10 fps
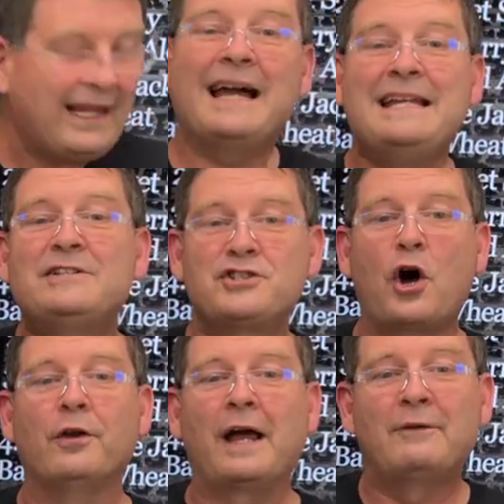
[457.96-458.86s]
I need
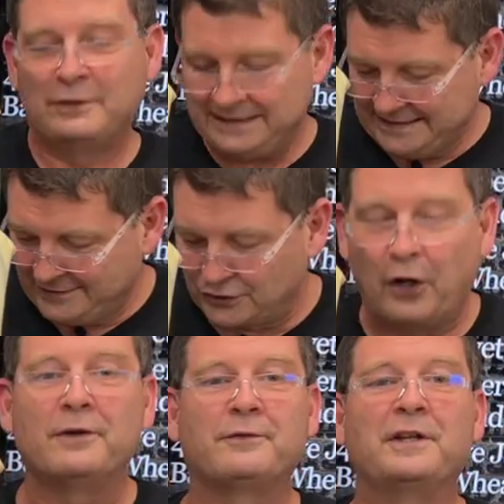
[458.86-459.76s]
salt. I really need
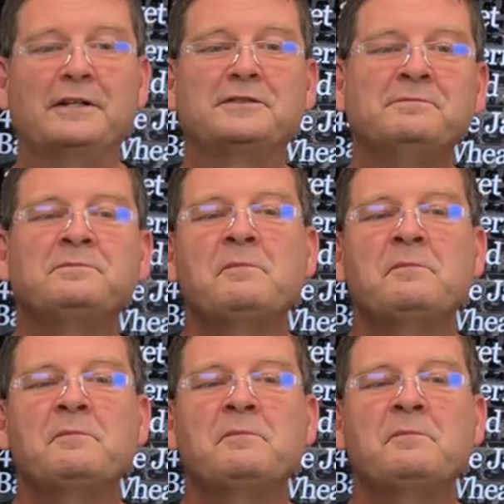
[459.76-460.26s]
salt for this.